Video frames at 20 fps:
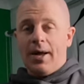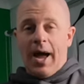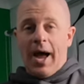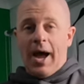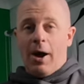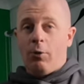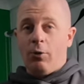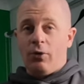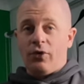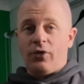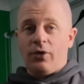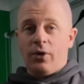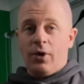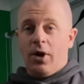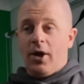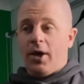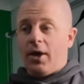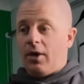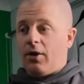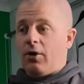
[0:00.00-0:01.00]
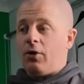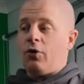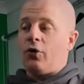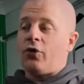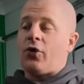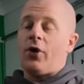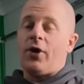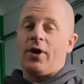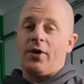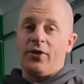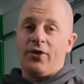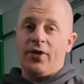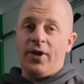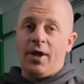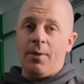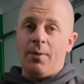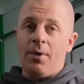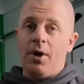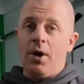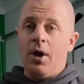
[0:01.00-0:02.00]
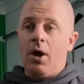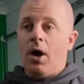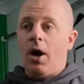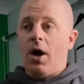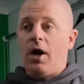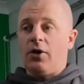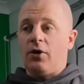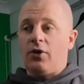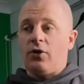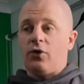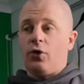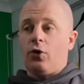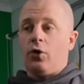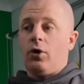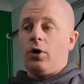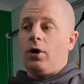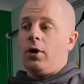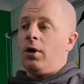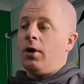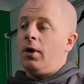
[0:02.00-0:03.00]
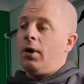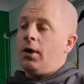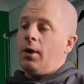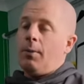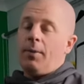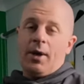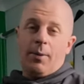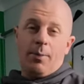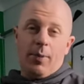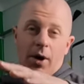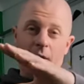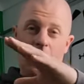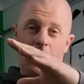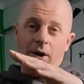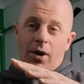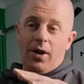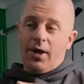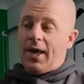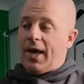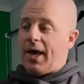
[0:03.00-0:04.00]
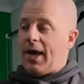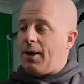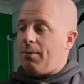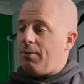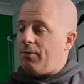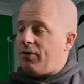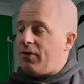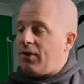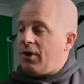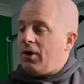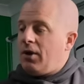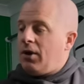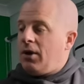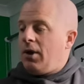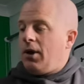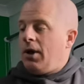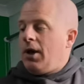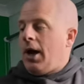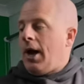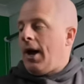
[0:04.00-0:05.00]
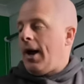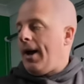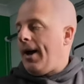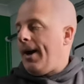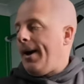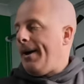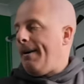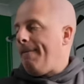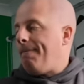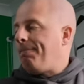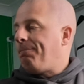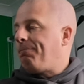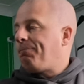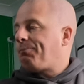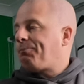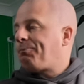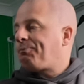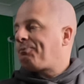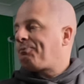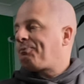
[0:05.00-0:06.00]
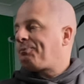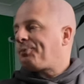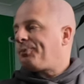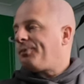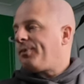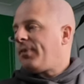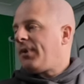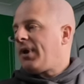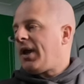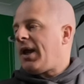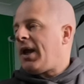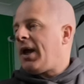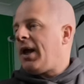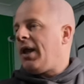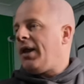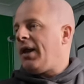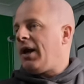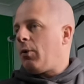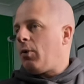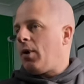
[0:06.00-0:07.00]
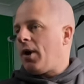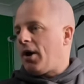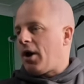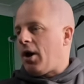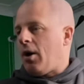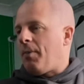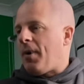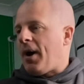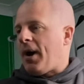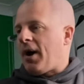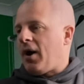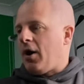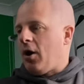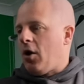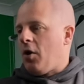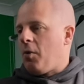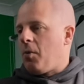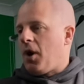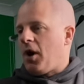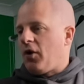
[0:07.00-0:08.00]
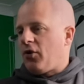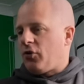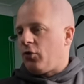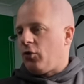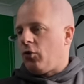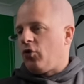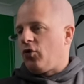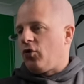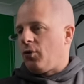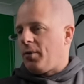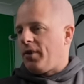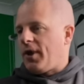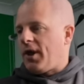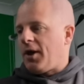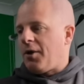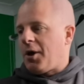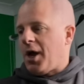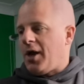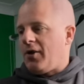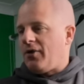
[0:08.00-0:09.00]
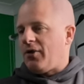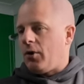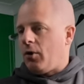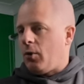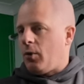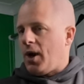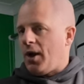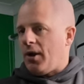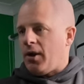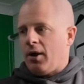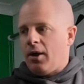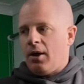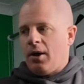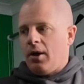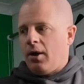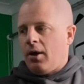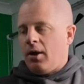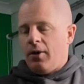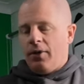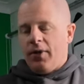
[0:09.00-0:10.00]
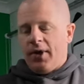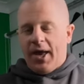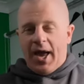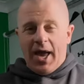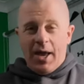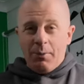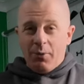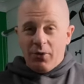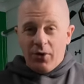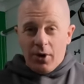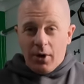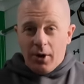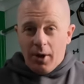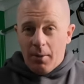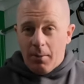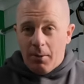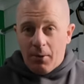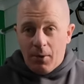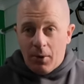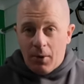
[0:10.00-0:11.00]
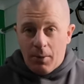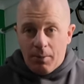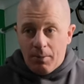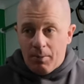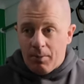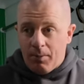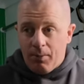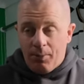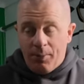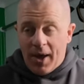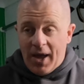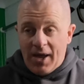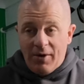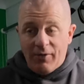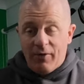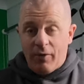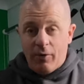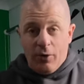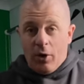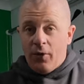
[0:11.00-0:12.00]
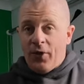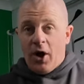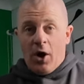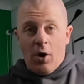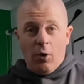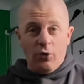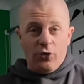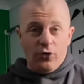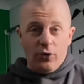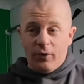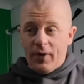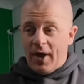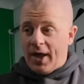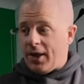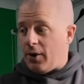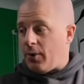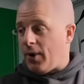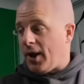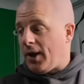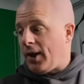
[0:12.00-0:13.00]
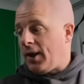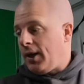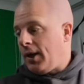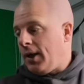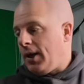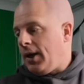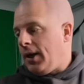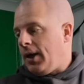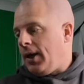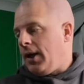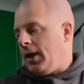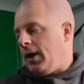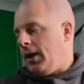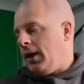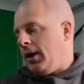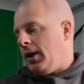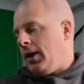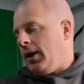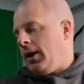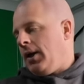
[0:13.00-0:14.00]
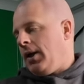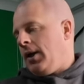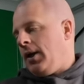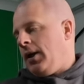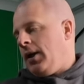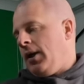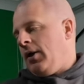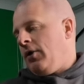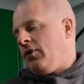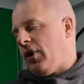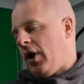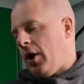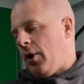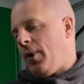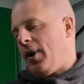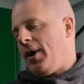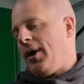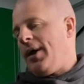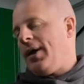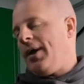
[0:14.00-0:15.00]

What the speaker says: out, like, so you could see them. I just saw a big pile of games. And then when I got back home, I saw some of their games and I went, the games are gonna pay for the whole stuff anyway. So,